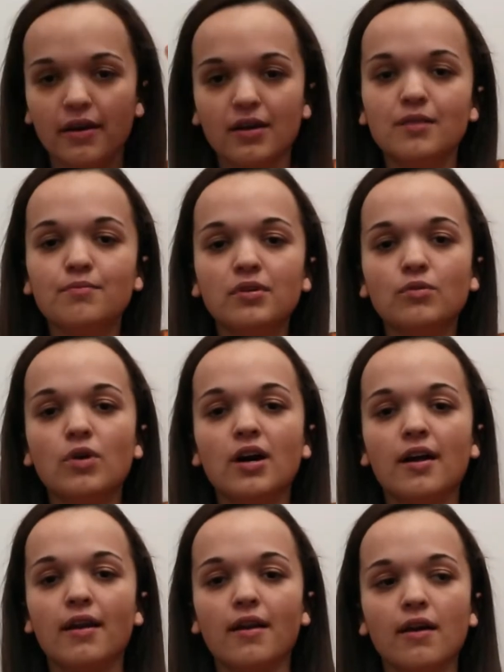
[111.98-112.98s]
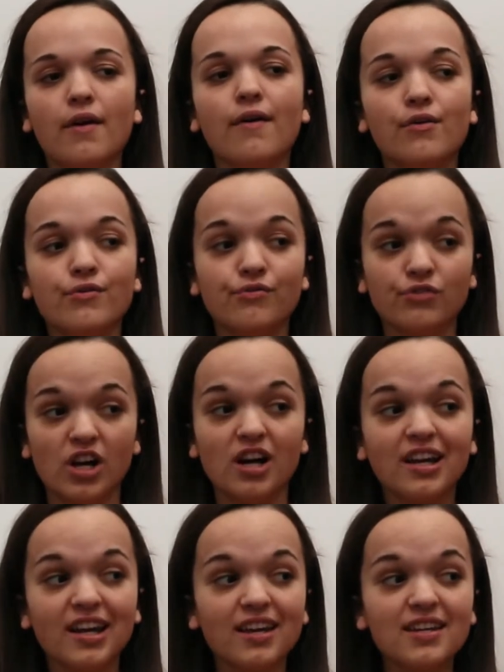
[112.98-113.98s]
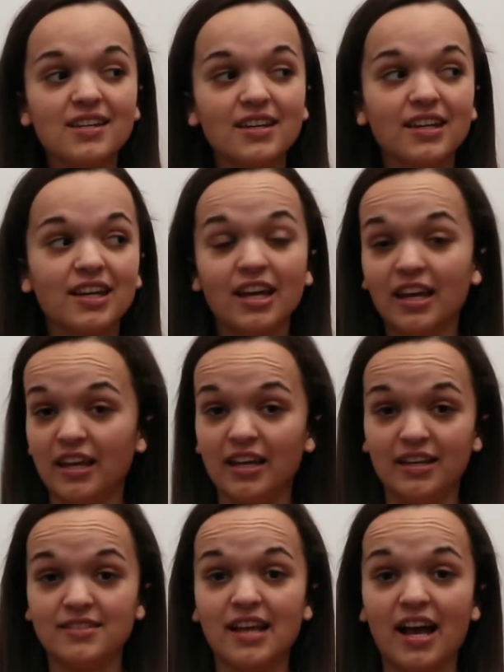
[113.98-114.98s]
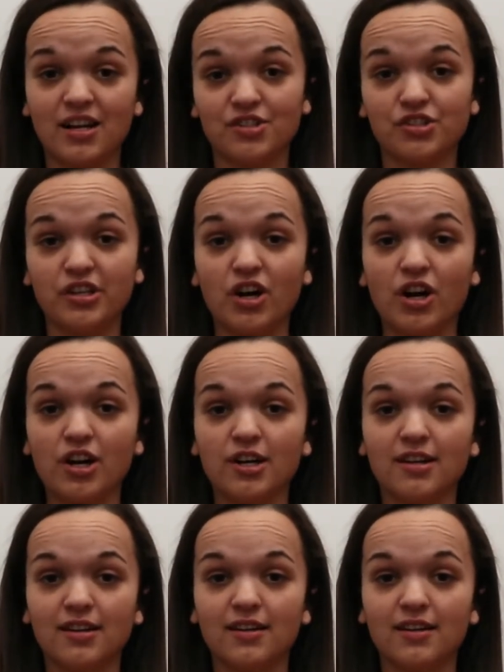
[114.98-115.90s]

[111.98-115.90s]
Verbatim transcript: Number one, vlogging is actually hard.